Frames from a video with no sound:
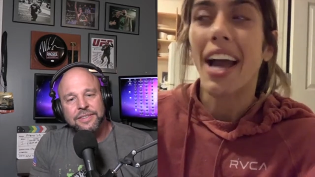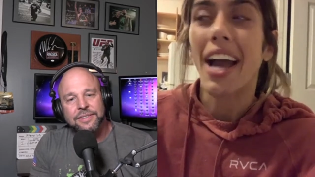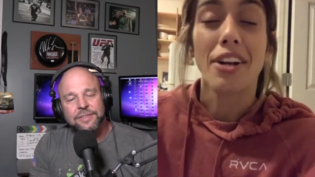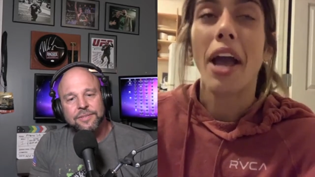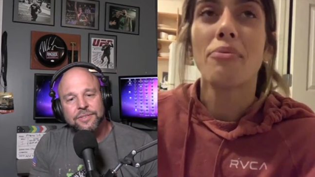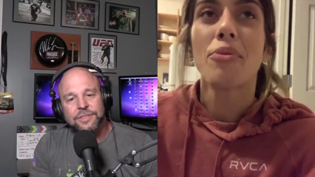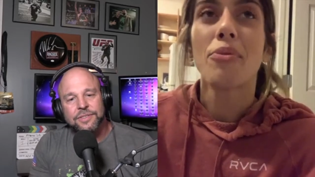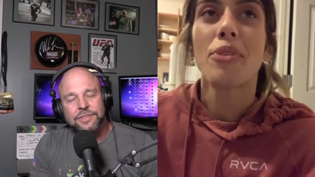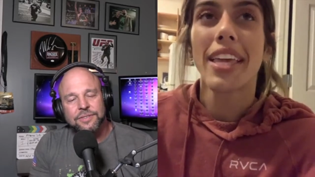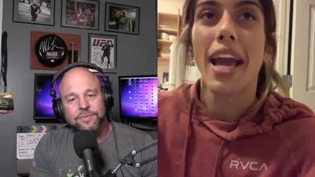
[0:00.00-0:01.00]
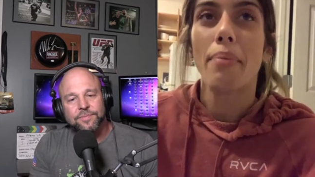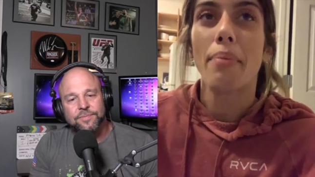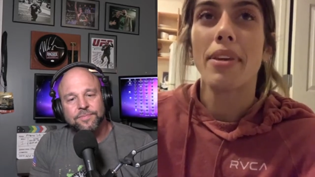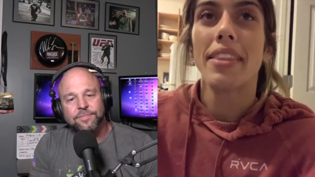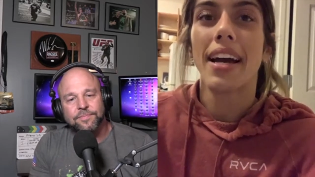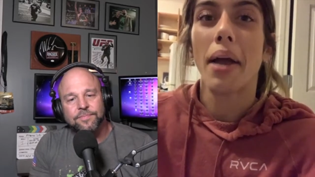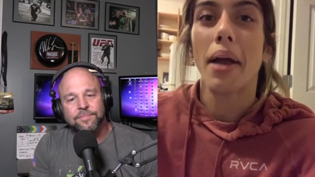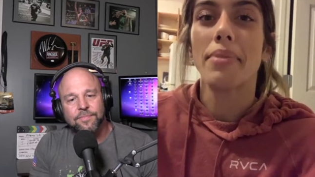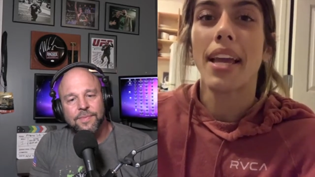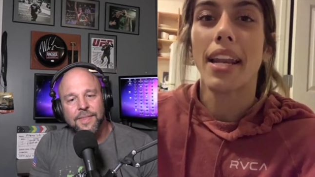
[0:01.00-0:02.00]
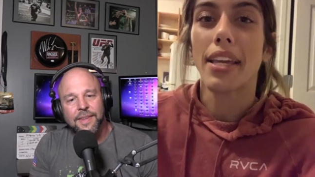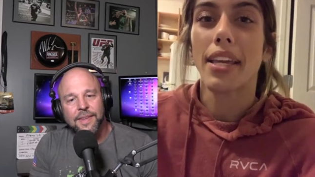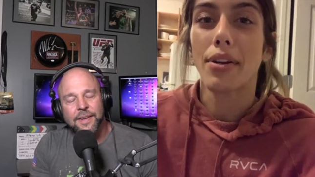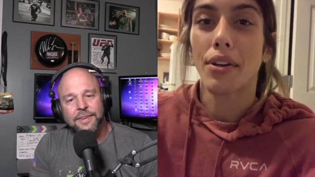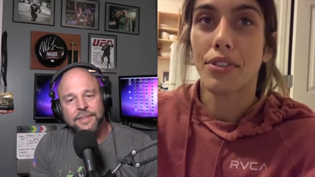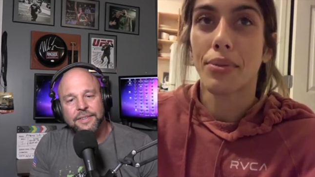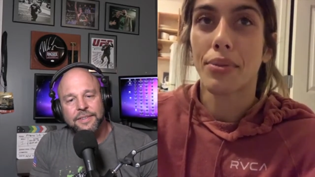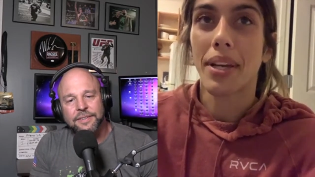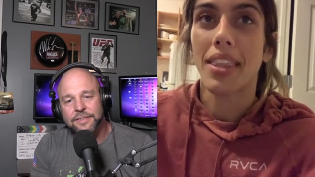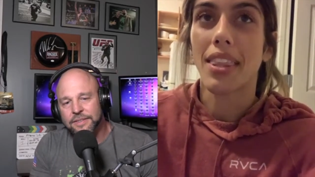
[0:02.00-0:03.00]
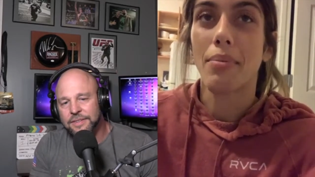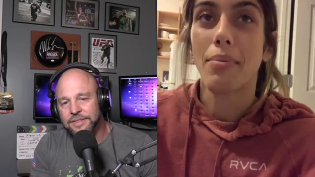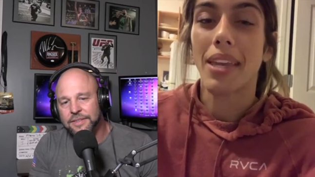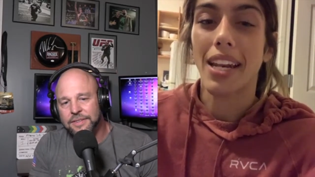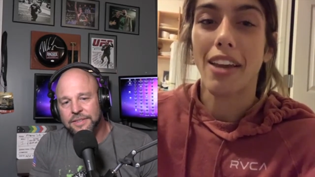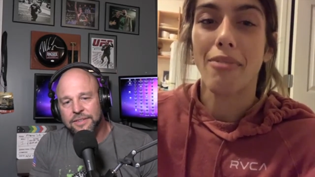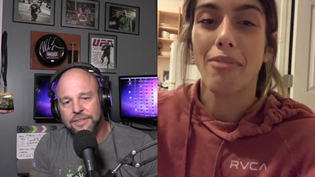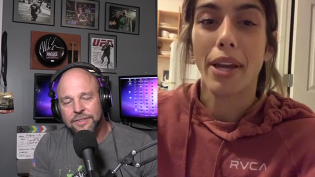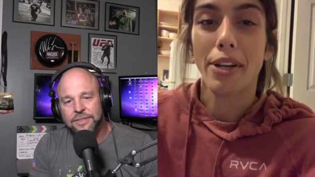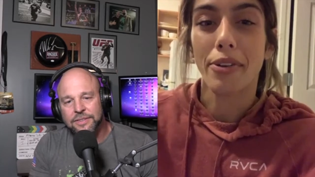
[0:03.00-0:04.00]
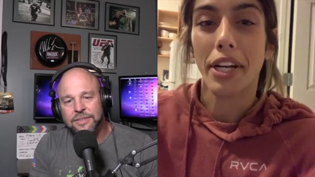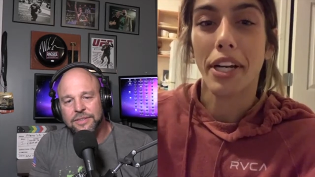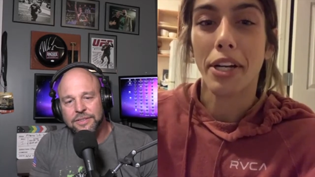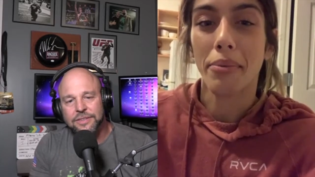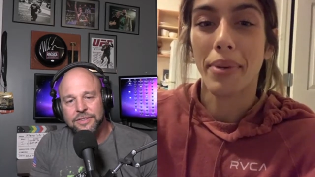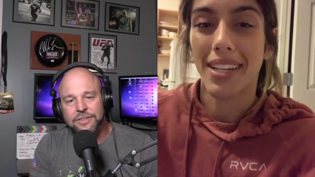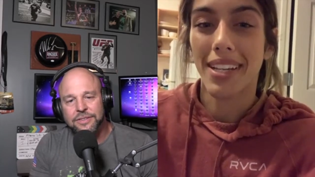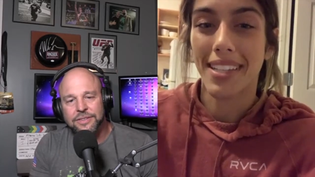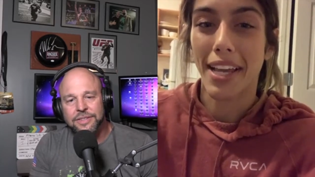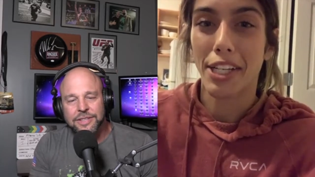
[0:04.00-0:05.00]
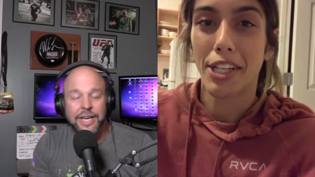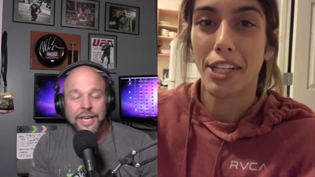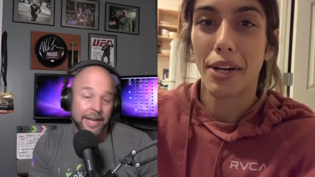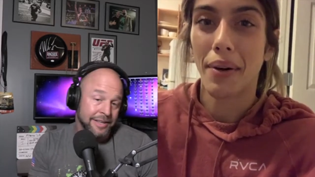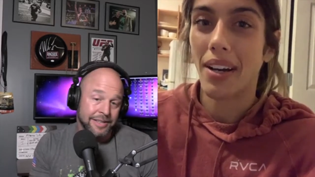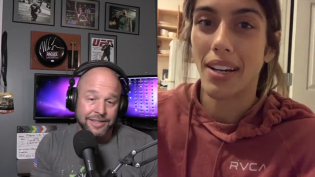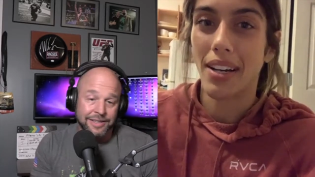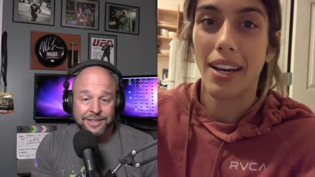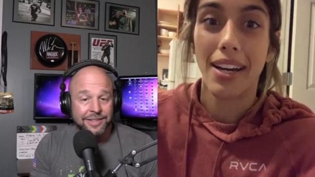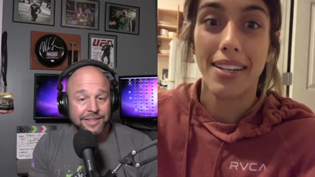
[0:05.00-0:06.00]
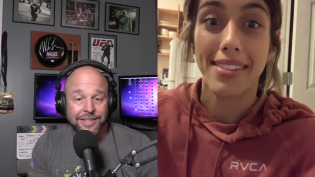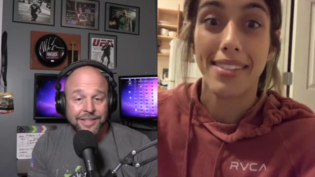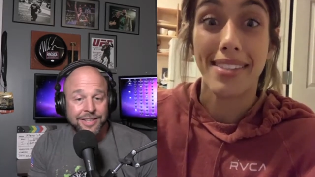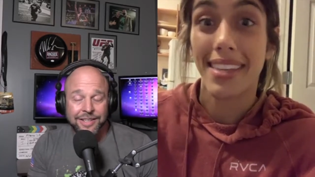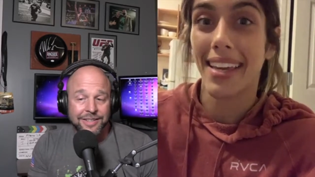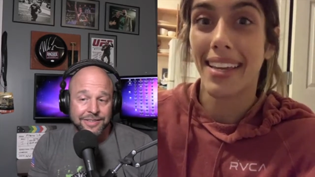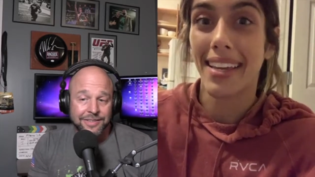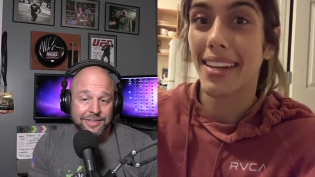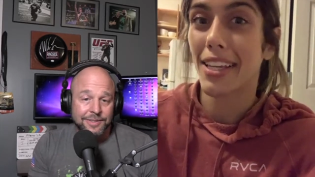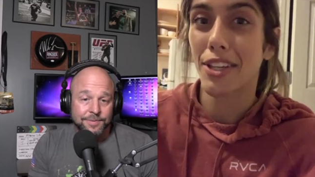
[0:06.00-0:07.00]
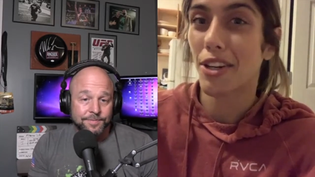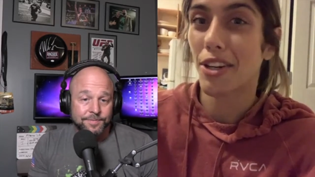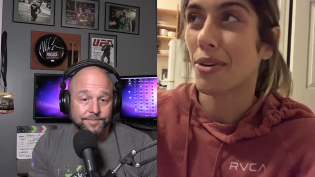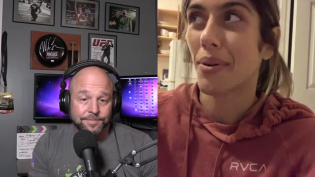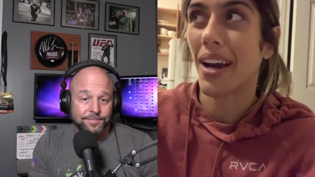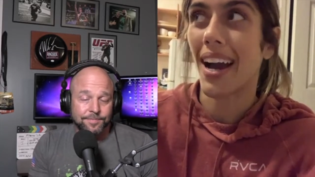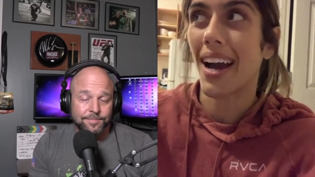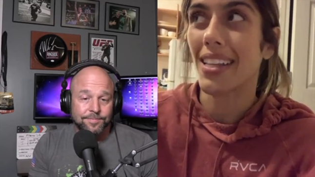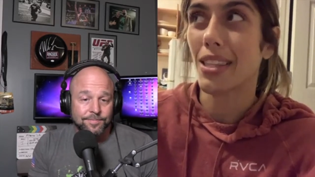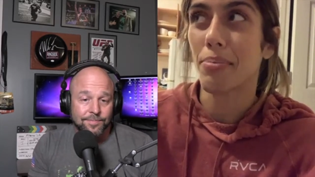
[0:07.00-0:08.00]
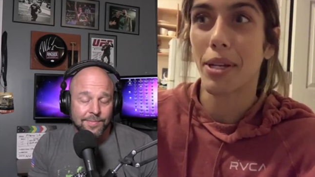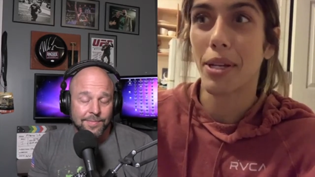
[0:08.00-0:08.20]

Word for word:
Speaker 1: I'm really happy that I'm getting it over with in the beginning of my career because I could go on a skid, you know, at the